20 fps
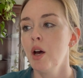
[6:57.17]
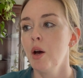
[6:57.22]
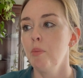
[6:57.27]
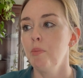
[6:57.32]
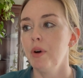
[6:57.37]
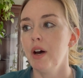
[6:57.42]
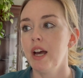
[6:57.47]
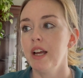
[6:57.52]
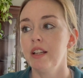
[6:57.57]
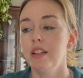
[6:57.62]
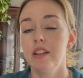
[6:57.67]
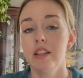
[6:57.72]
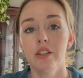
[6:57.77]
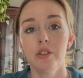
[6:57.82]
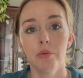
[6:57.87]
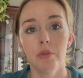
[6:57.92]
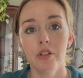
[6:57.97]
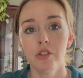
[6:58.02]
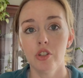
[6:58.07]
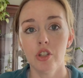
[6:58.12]
But this
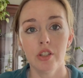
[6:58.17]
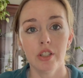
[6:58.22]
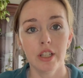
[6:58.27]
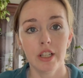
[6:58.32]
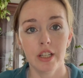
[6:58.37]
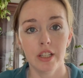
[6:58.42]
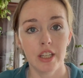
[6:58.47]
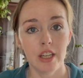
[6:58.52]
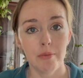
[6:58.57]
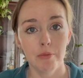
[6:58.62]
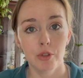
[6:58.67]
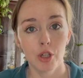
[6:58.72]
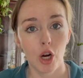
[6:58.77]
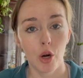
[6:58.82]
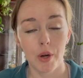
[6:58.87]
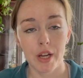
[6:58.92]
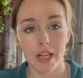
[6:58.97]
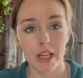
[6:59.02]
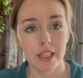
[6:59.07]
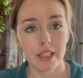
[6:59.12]
one's just gonna keep
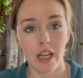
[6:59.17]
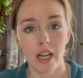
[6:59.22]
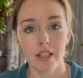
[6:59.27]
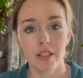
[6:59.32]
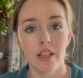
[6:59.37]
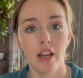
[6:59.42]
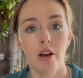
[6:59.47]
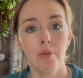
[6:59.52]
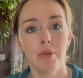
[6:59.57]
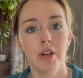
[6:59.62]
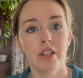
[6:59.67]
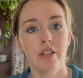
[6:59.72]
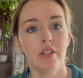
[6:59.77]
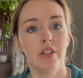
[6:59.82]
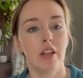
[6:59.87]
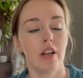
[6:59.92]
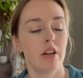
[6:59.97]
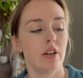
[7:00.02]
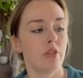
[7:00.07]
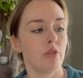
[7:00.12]
growing, and that's how
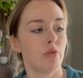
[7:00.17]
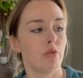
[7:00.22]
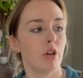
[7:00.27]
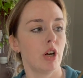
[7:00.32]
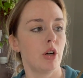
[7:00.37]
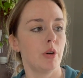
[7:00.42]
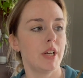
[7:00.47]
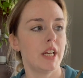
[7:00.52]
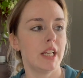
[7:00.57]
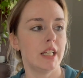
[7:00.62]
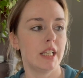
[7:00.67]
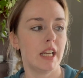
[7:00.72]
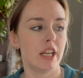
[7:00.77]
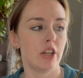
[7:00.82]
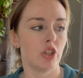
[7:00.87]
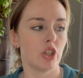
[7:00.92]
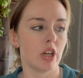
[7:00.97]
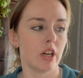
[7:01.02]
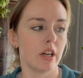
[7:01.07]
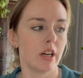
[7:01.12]
Monsteras grow in
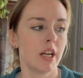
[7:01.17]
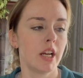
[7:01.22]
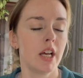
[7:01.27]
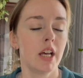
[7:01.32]
nature.